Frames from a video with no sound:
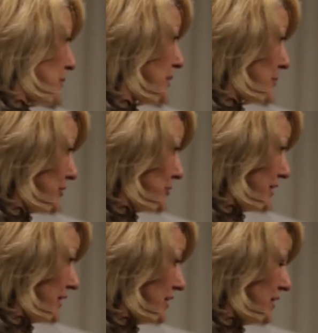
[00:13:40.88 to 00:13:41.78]
be a bit
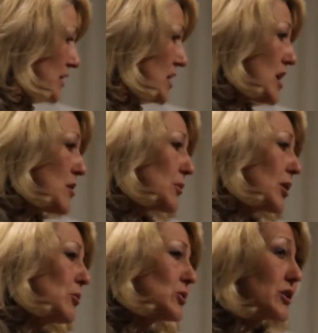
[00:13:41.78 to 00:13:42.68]
tricky, but
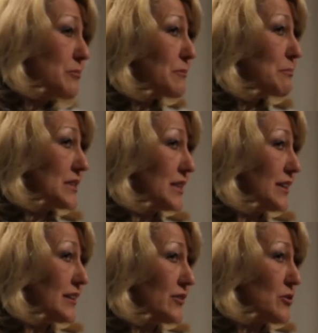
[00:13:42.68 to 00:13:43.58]
I'm also a bit
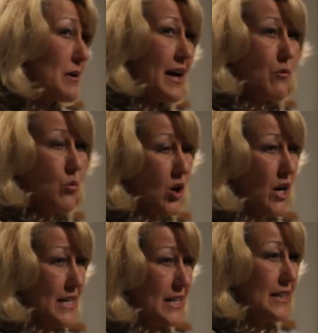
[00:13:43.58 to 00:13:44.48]
particular about what I
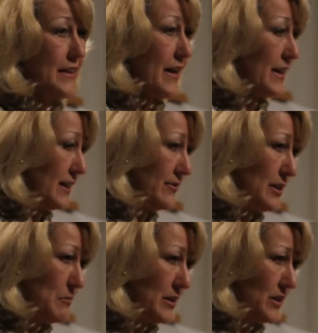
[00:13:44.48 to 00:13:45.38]
eat in that
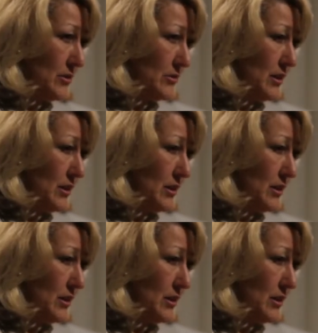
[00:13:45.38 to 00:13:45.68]
evening meal.